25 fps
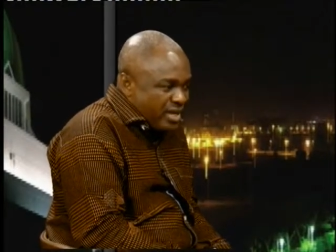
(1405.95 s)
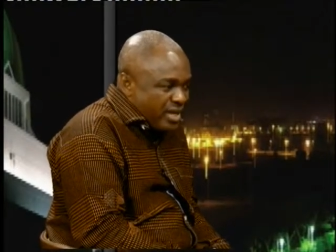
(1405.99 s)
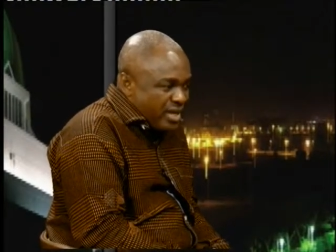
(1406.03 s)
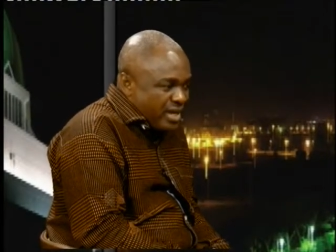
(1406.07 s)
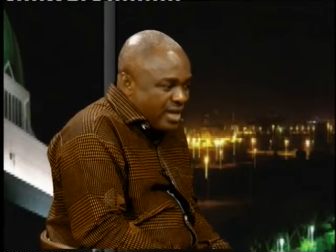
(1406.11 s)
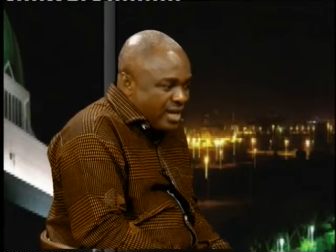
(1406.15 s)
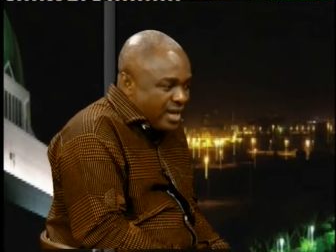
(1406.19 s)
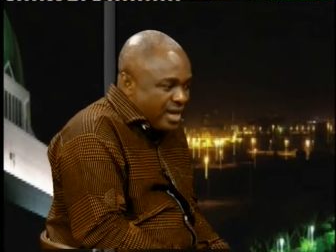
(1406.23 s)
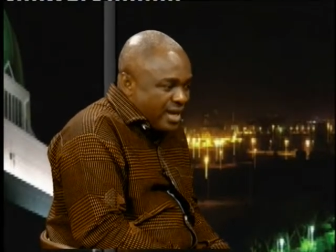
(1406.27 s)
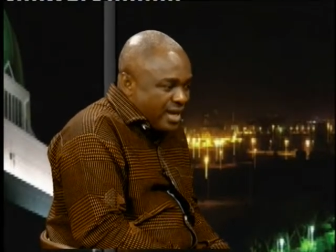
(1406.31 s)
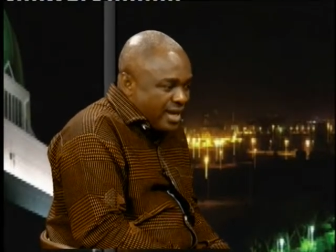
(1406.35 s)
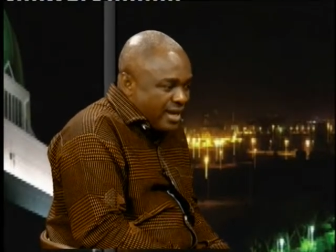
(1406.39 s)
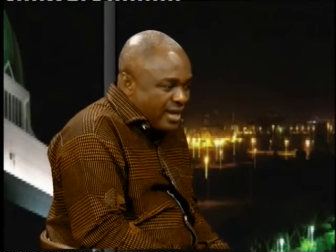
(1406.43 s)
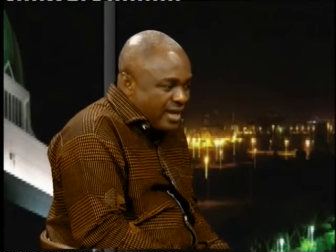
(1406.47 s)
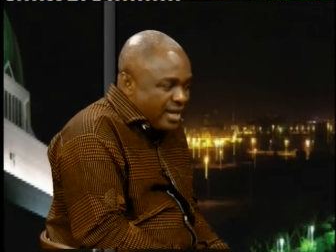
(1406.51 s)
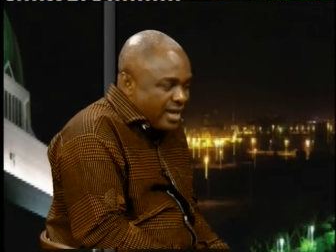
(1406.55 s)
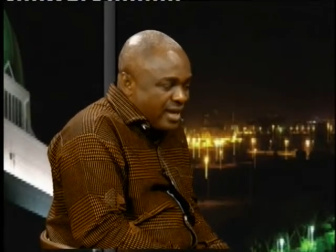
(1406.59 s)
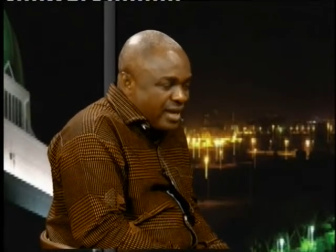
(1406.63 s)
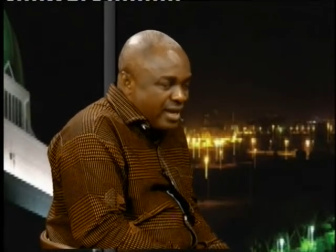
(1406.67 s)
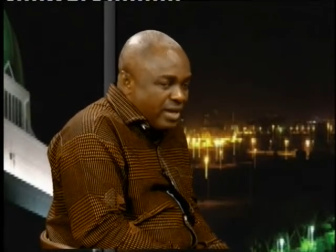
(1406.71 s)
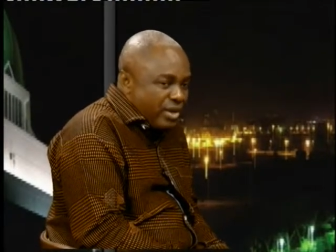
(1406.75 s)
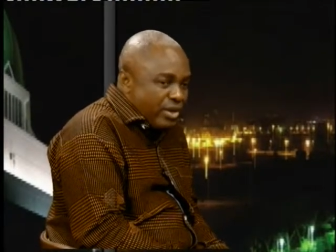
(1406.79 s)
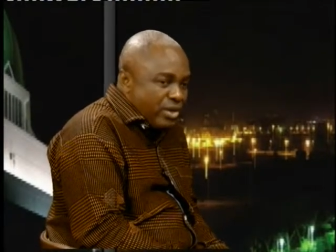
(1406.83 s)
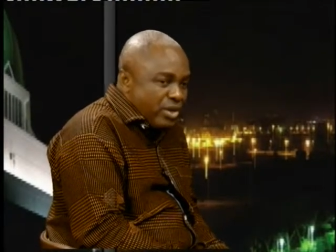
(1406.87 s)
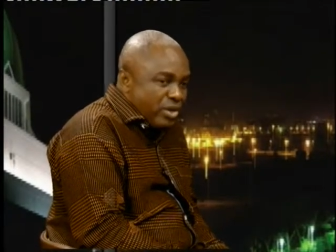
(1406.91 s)
Okay. And
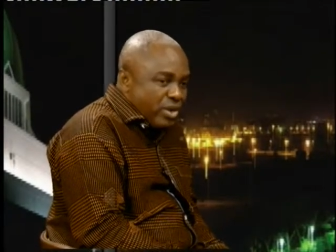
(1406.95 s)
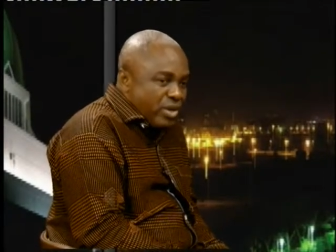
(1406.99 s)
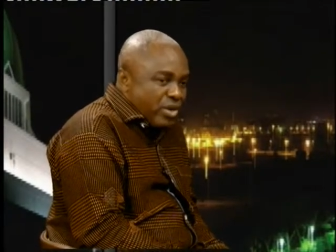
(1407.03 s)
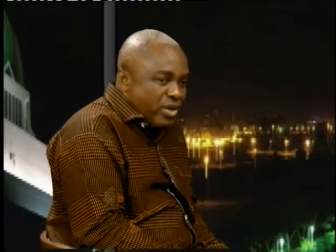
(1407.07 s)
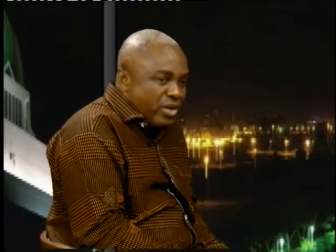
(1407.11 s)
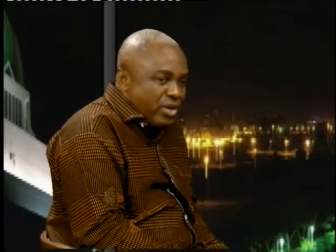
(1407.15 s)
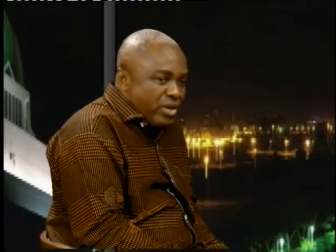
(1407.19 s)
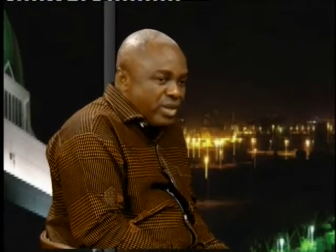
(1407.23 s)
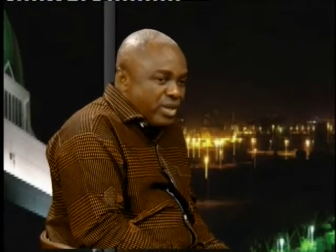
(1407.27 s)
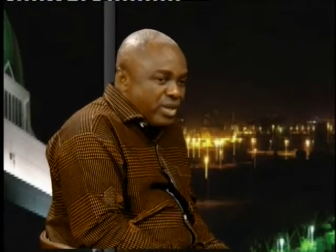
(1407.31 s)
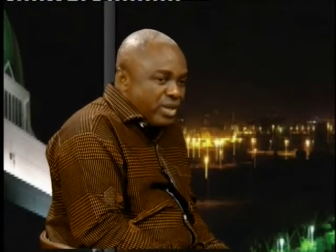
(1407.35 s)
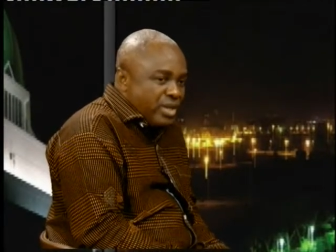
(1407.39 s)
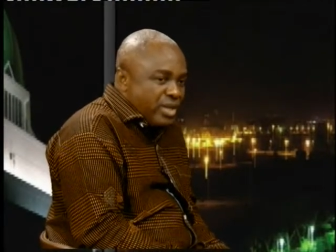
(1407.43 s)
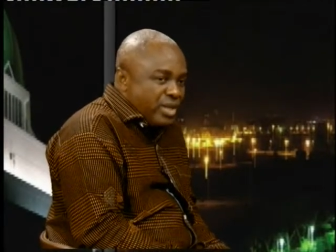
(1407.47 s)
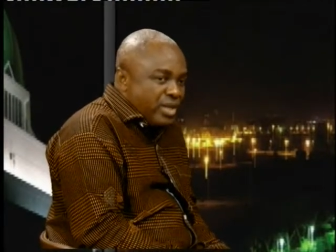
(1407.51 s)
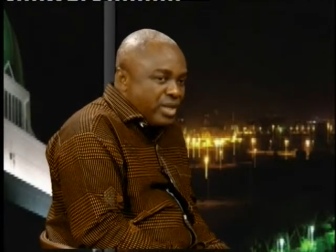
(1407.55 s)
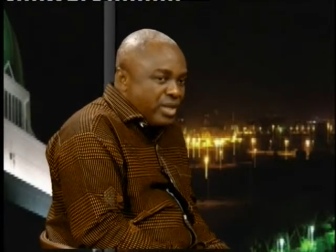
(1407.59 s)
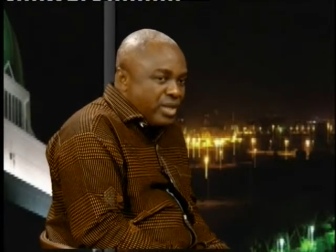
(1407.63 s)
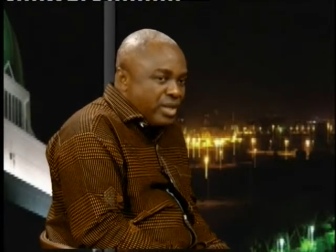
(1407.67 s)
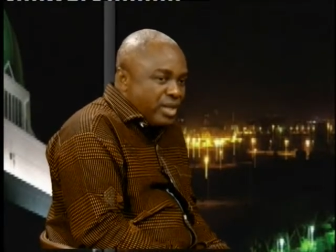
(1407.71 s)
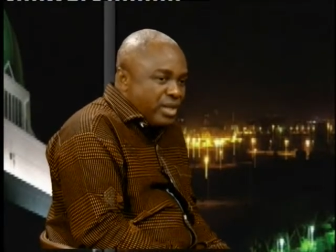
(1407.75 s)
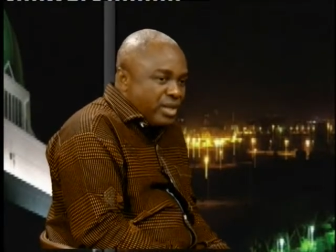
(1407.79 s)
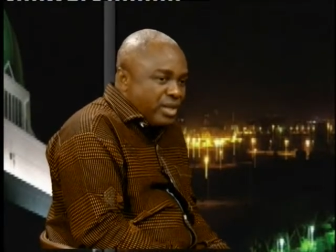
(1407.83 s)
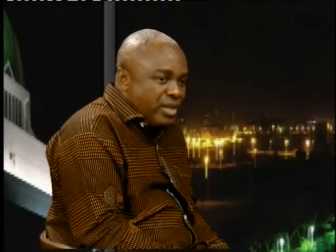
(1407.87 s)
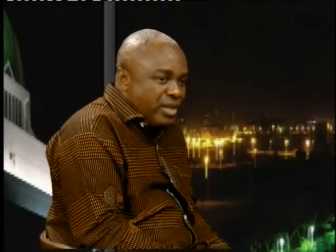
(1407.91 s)
uh, the,
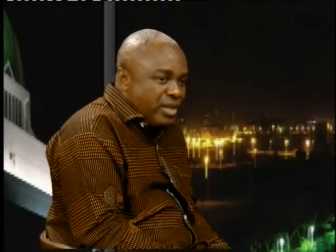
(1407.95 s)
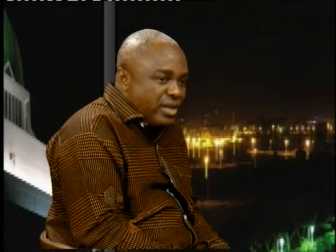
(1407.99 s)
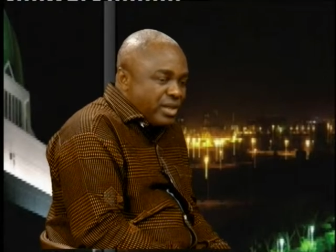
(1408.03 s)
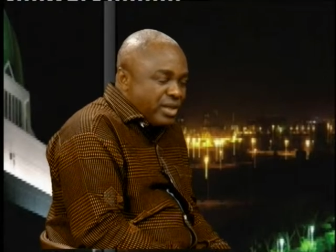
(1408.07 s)
the,